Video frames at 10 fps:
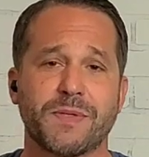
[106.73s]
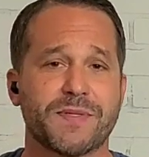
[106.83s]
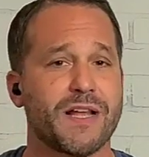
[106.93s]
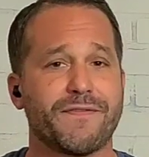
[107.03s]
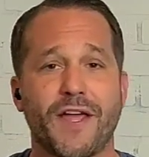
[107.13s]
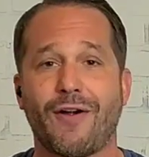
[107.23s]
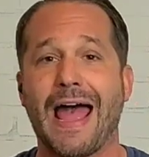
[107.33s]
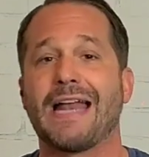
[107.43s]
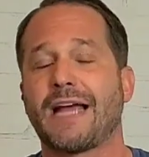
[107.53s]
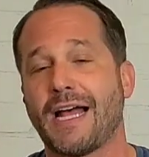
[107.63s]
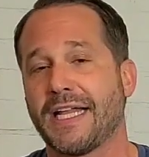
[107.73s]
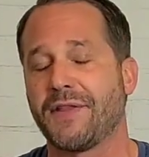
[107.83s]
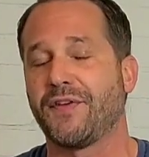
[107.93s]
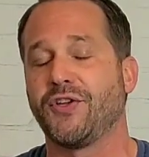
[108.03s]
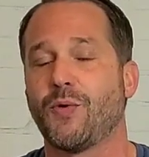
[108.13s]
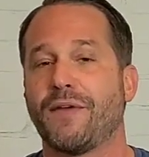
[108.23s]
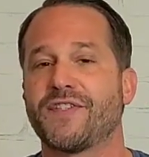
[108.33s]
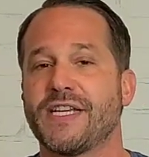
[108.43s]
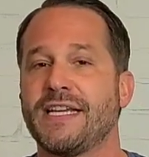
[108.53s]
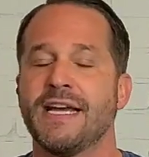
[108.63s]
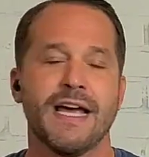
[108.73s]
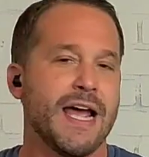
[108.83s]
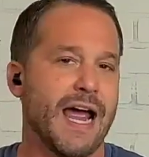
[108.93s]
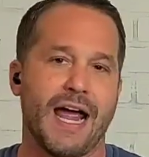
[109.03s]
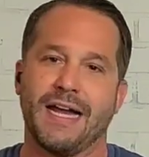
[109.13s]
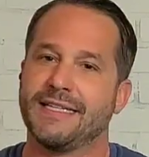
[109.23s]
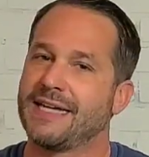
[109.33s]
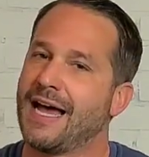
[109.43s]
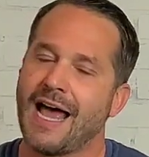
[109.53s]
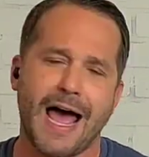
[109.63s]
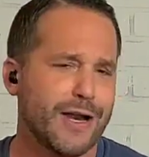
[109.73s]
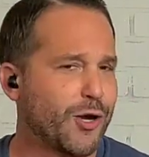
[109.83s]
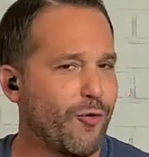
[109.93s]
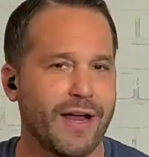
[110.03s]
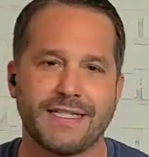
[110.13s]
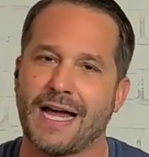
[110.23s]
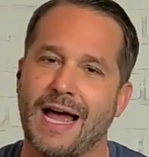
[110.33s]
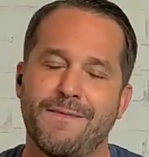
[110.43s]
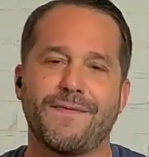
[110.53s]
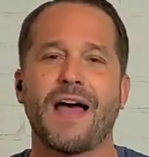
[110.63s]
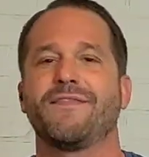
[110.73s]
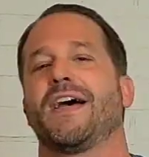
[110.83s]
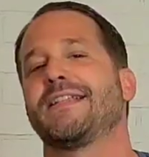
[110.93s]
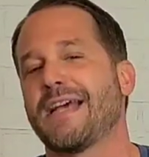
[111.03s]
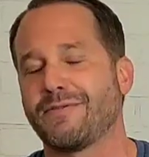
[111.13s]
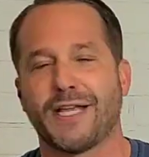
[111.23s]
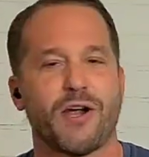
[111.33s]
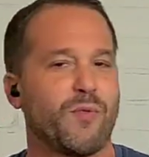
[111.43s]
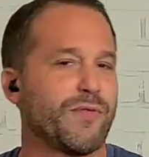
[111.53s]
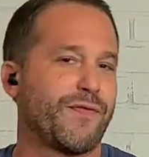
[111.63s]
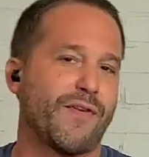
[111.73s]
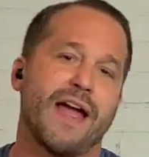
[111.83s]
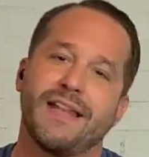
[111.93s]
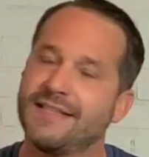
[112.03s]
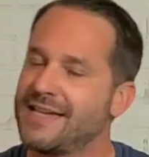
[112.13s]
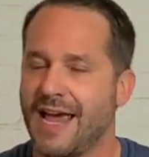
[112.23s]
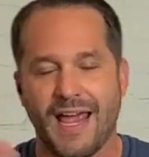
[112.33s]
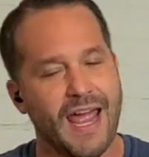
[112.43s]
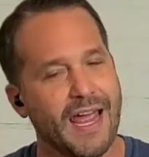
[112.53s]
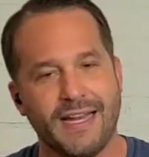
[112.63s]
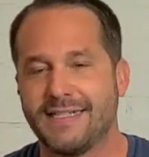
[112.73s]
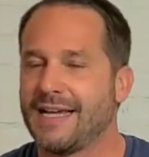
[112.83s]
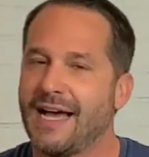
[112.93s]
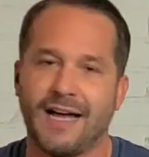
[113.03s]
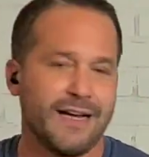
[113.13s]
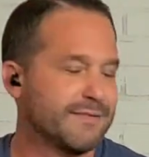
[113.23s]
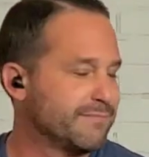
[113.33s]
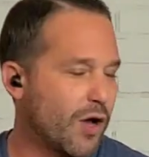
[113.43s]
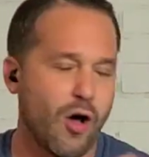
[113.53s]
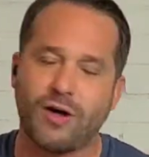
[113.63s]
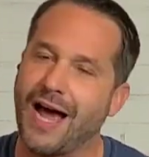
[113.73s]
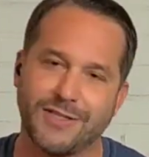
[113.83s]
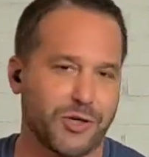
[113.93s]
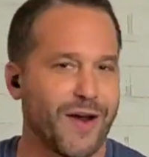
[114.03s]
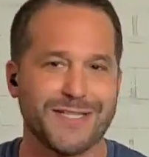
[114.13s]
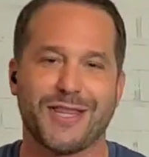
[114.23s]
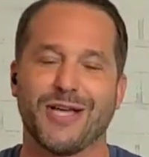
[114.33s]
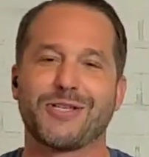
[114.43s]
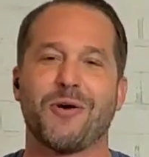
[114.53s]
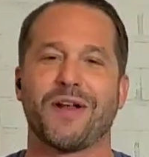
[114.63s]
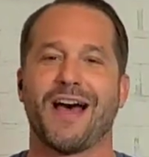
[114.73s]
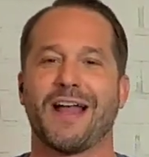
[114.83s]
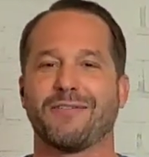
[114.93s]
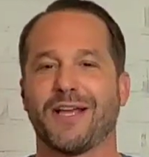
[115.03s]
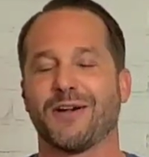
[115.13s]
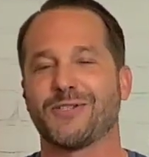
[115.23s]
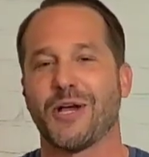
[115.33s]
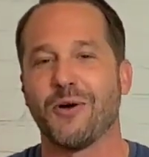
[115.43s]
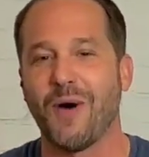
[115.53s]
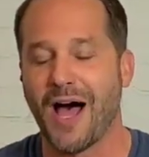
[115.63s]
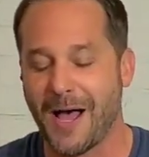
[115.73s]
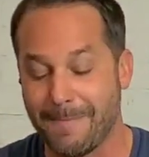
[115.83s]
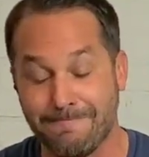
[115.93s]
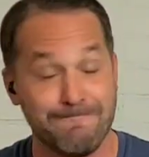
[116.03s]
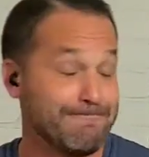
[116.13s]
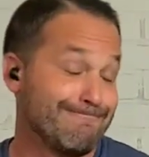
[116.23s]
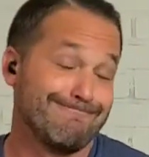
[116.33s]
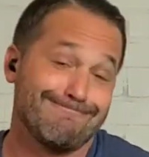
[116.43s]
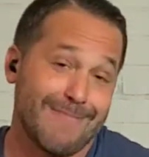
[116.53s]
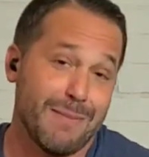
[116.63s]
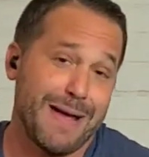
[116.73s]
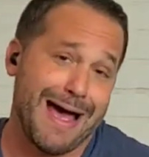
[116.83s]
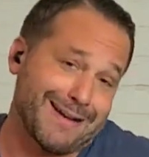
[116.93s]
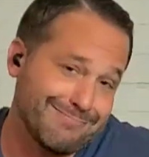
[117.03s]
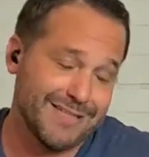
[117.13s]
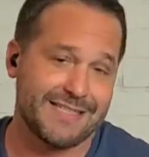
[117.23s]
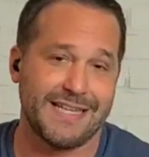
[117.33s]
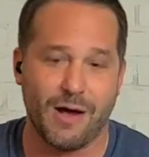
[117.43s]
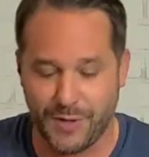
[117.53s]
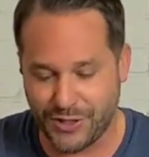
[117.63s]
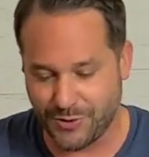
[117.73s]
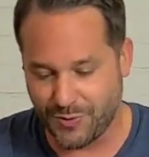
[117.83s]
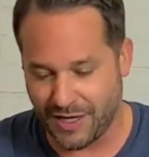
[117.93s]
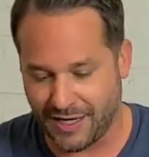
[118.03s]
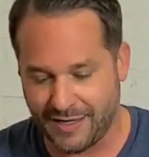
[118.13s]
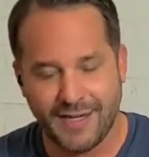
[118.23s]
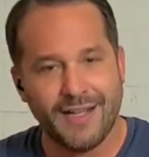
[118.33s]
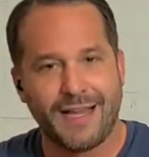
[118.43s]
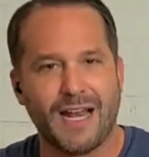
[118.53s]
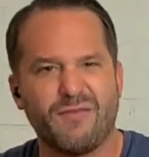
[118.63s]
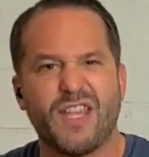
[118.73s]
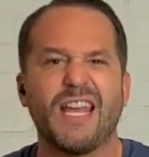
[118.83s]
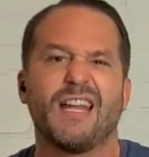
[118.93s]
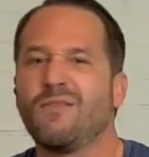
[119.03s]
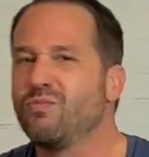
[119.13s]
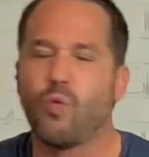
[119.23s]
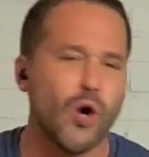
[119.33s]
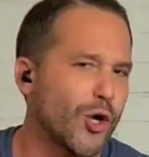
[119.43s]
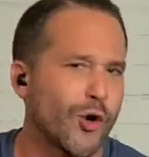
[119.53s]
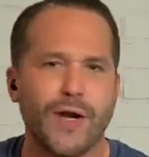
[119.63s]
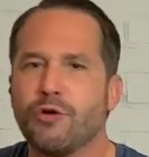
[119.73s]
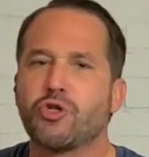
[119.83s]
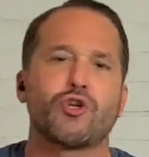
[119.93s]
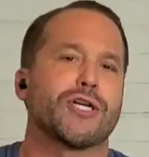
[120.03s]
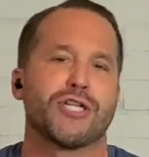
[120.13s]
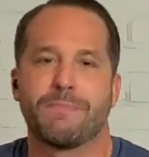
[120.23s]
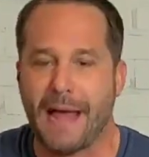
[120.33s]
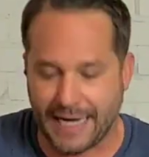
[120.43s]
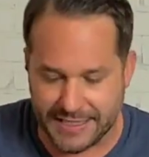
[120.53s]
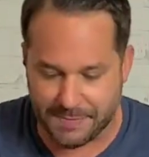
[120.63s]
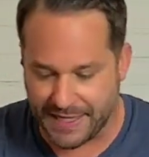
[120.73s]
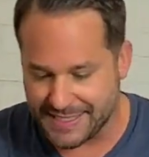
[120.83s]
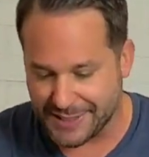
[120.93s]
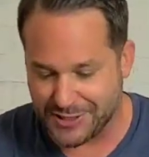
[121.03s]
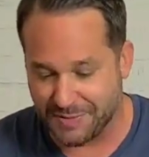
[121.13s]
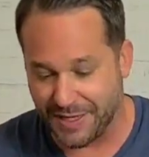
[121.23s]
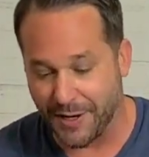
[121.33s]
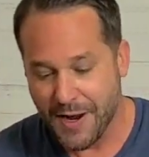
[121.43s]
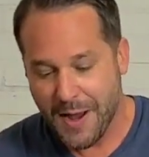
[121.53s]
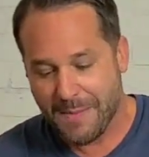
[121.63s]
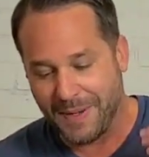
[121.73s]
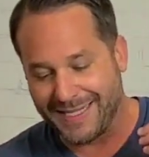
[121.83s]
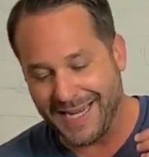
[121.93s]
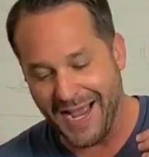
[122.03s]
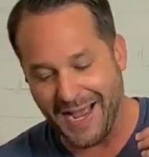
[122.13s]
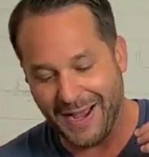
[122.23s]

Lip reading: up some stuff there at Kyle Anthony UFC and had a great time. 5 nights out there with friends and all kinds of crazy things going on out there. So I'm back. Let's see how we do kind of getting water and nutrition back into my system here. But